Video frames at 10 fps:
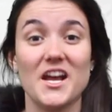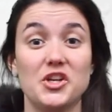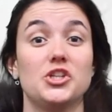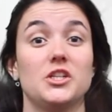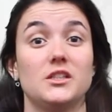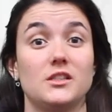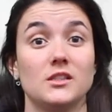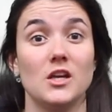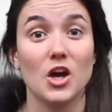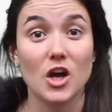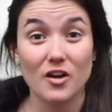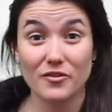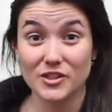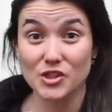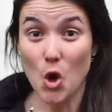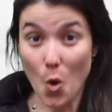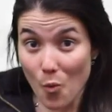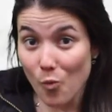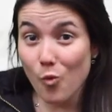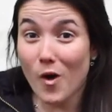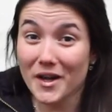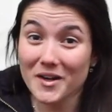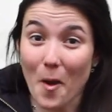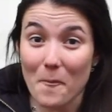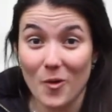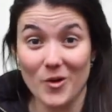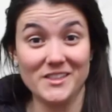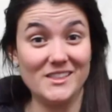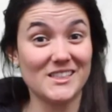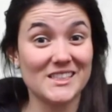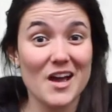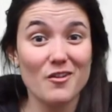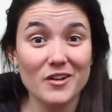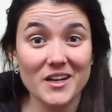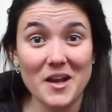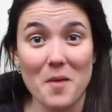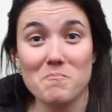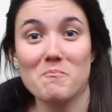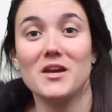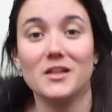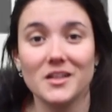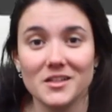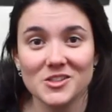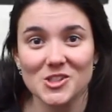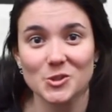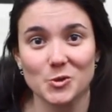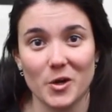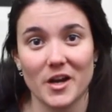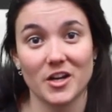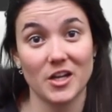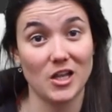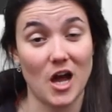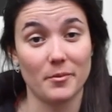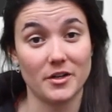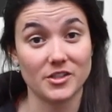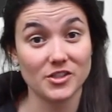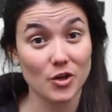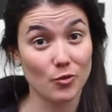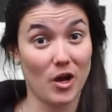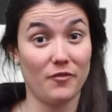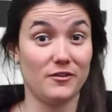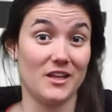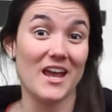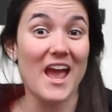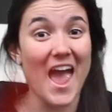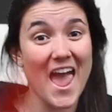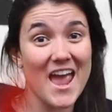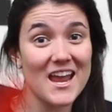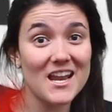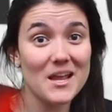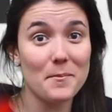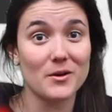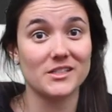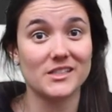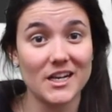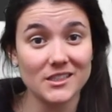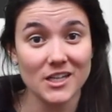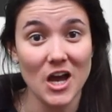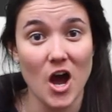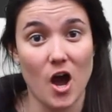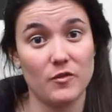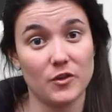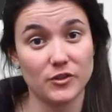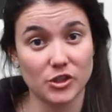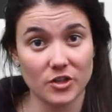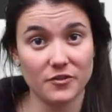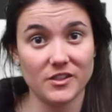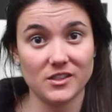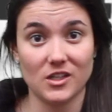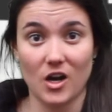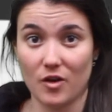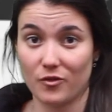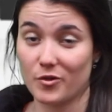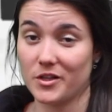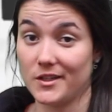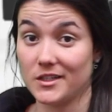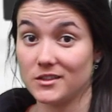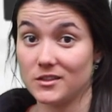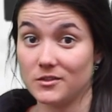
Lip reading: ice sheet covers 1.7 million square kilometers, roughly 80% of the surface of Greenland.